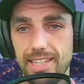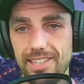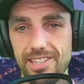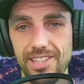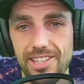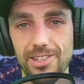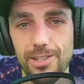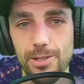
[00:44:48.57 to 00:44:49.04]
You
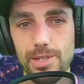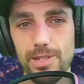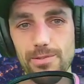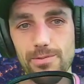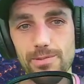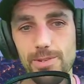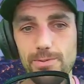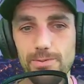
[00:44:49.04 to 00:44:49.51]
know, we,
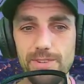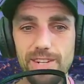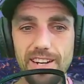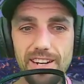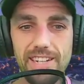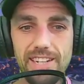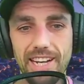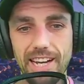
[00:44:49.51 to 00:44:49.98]
we've
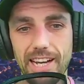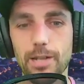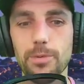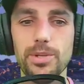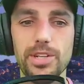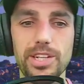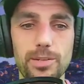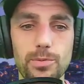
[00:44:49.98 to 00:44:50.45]
nothing
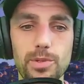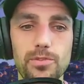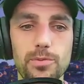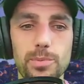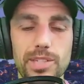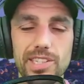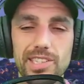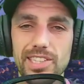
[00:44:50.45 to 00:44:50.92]
happening. We've a
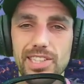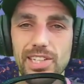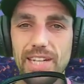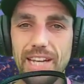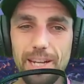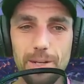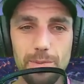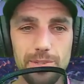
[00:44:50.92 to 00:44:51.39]
medicinal
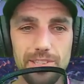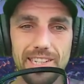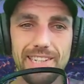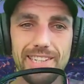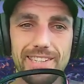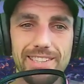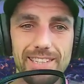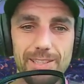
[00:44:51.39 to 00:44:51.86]
cannabis
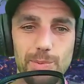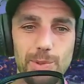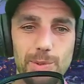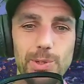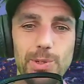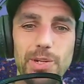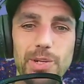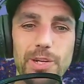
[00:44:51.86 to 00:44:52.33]
access
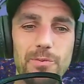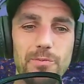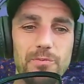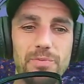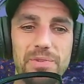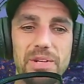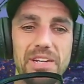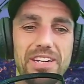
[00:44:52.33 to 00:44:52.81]
program
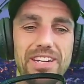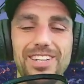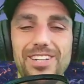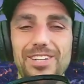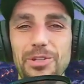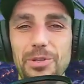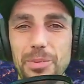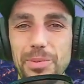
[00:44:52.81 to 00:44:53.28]
that
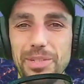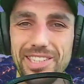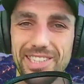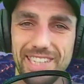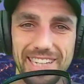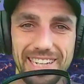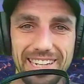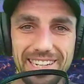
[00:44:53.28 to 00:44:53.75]
nobody's
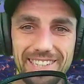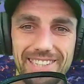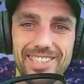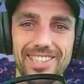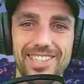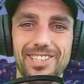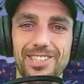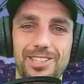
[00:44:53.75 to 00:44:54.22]
getting
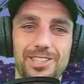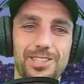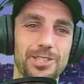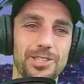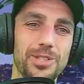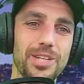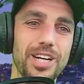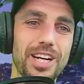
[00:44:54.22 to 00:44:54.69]
access through.